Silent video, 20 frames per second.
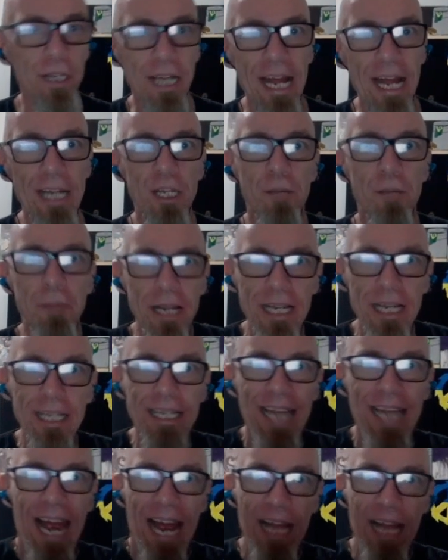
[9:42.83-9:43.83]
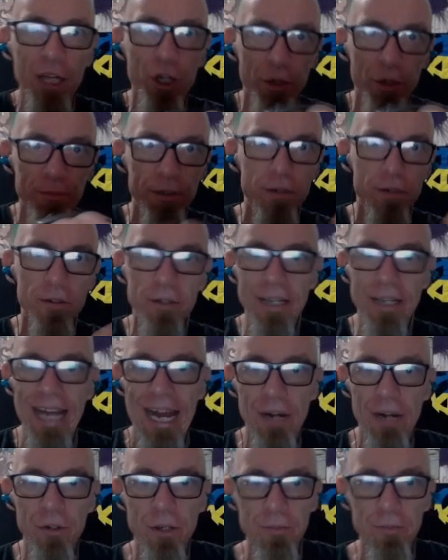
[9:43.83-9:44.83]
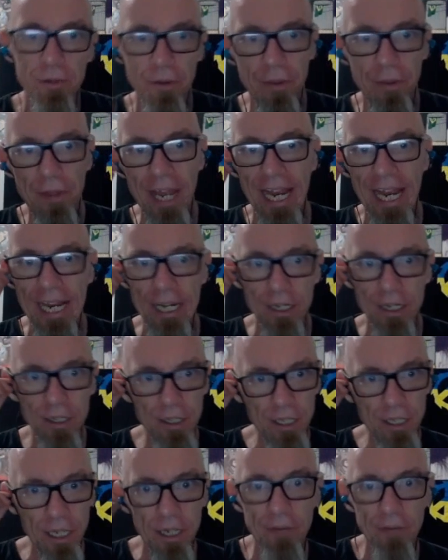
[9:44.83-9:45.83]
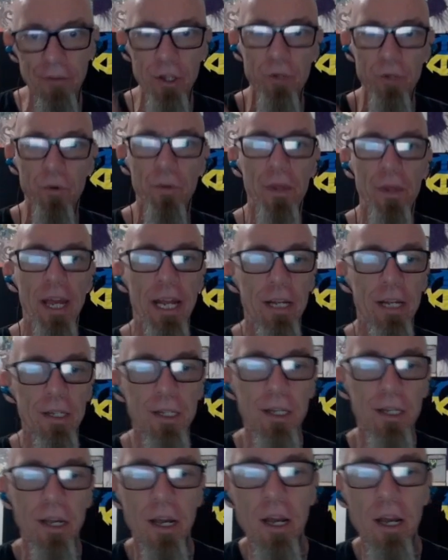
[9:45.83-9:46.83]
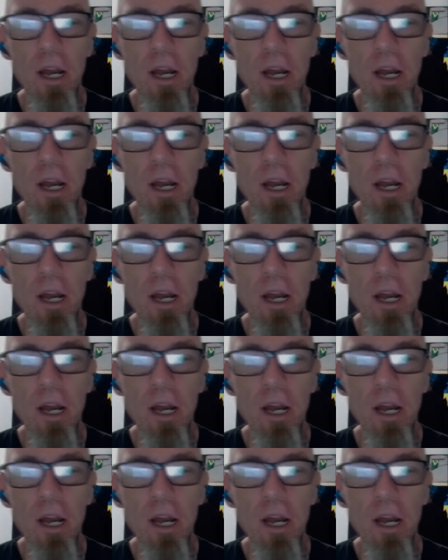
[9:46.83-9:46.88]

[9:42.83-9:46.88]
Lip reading: It has to be tangible, countable things, individual things.